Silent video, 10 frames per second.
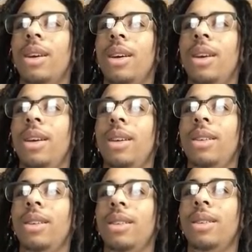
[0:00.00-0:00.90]

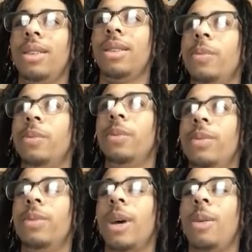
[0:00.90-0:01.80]
is
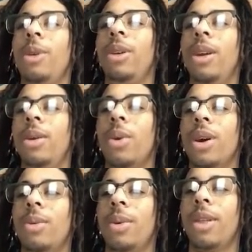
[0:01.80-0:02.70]
my ability to
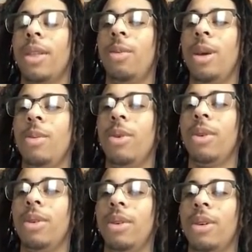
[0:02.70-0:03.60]
work with other
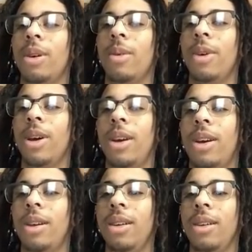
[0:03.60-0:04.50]
people. I'm very good
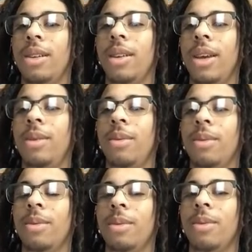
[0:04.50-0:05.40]
at like
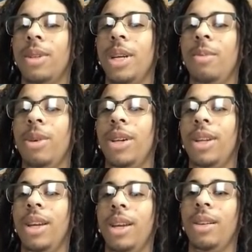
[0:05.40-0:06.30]
team building and